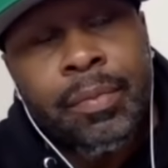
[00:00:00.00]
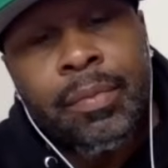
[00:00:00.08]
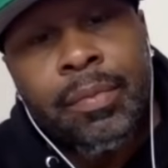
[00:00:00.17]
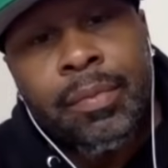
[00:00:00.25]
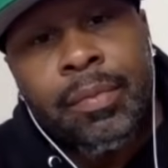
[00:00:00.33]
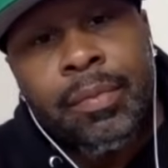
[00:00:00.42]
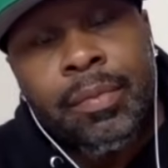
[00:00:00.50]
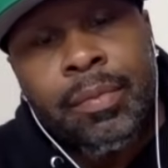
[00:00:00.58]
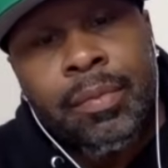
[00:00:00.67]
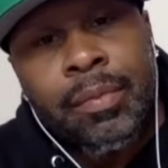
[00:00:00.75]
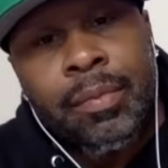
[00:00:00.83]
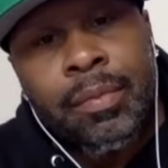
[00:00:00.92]

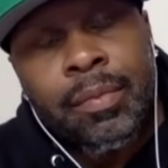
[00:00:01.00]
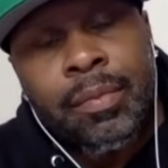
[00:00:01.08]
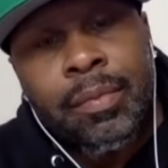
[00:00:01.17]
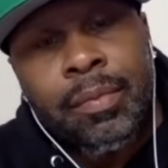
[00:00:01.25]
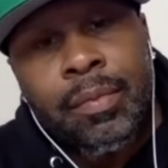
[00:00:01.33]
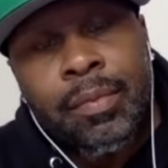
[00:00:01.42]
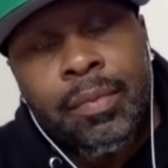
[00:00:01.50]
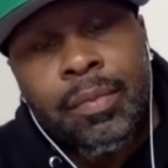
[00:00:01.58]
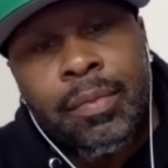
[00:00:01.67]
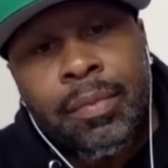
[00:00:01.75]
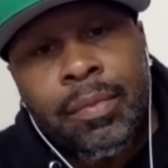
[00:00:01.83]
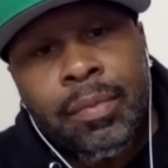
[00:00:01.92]

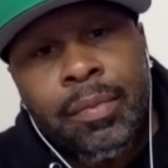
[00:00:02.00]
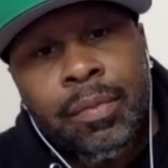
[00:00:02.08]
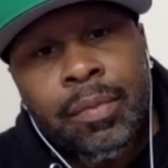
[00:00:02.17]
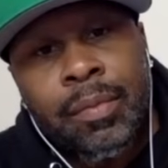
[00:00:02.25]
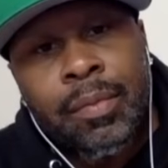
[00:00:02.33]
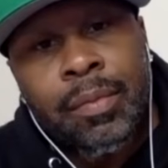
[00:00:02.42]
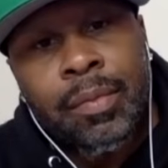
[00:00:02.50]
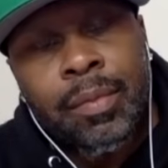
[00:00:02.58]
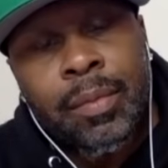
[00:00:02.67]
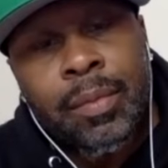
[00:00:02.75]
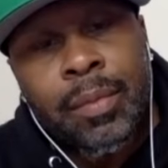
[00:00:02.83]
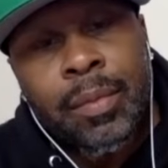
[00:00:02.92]

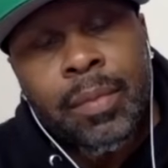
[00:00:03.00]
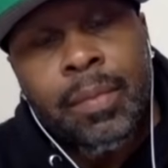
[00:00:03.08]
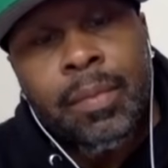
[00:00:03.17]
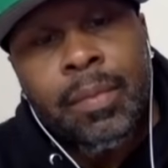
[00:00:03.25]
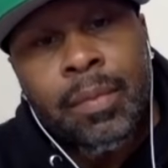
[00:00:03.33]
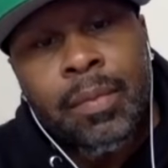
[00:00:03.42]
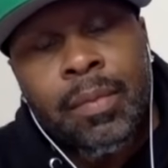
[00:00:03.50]
[no speech]